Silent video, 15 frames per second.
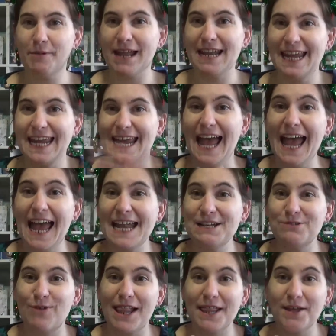everybody
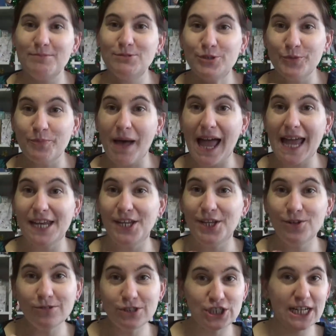and welcome to my
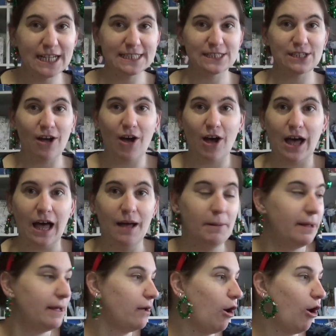new jigsaw
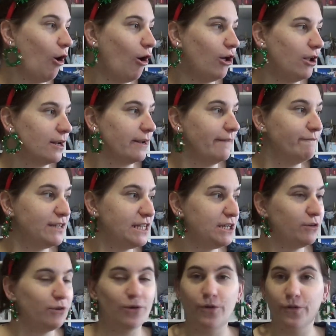uh, haul
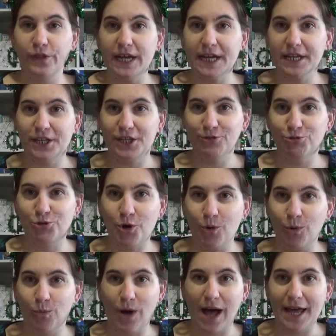video thing. You
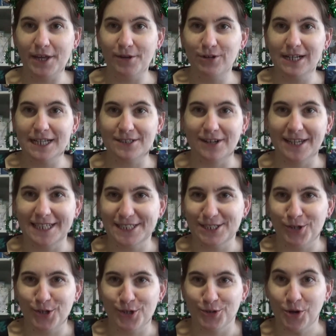know why you clicked on here
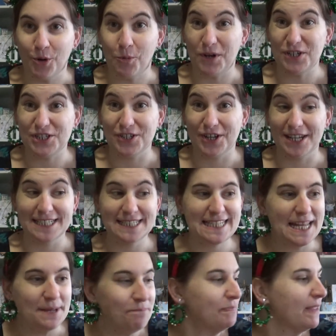so you know what you're gonna
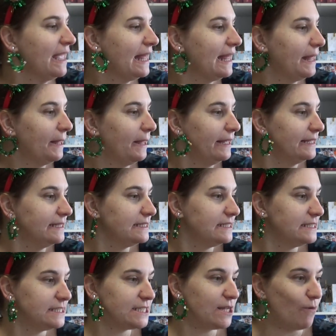see.
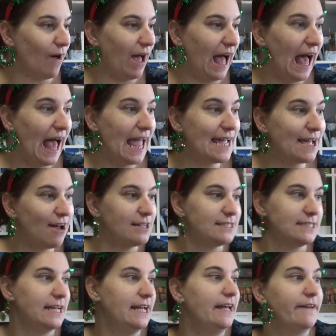So I got
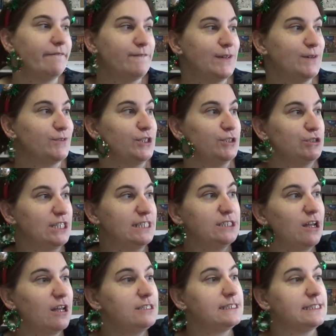a few new
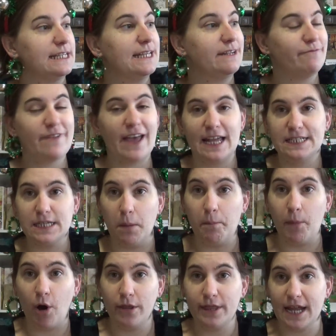jigsaws, in fact
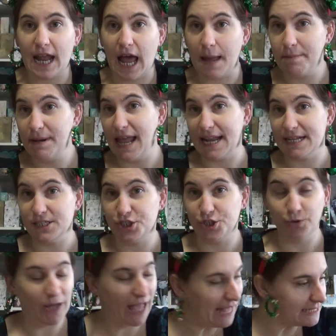more than I planned
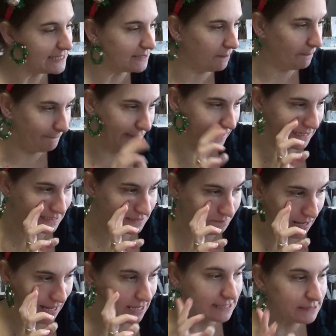to get, but
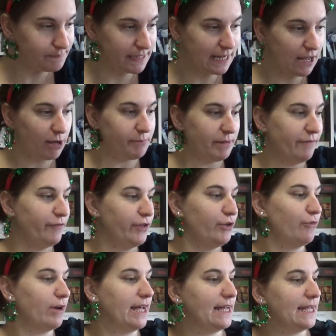my husband got me a
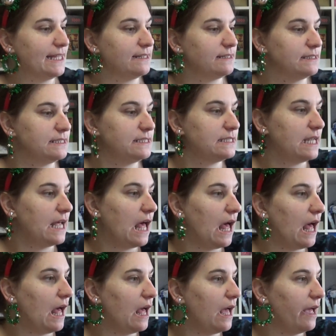few and
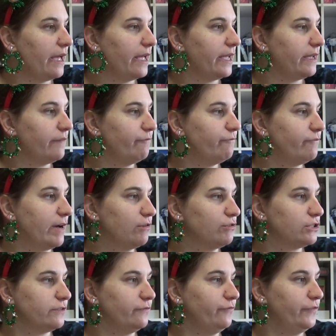I
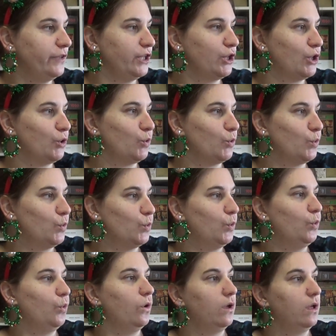found a
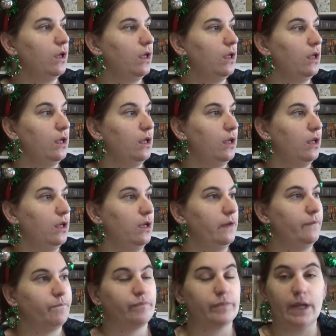few
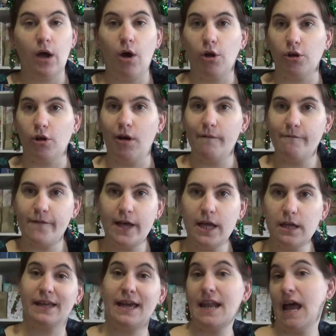on
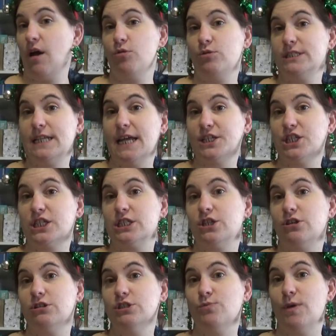offer and I always like
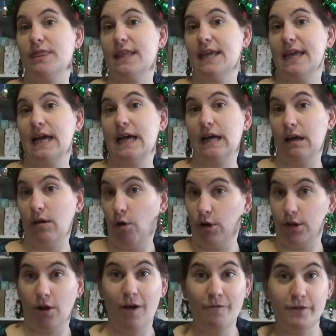jigsaws when they are
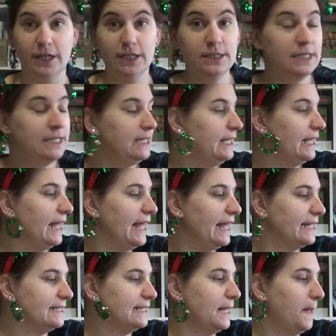on offer
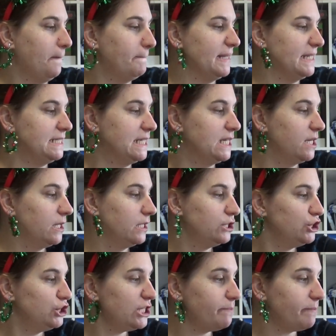and a bit
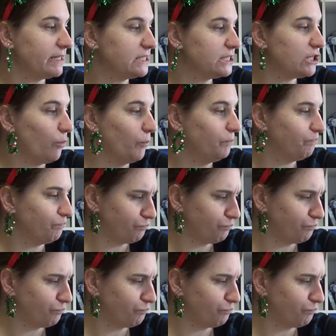cheaper. So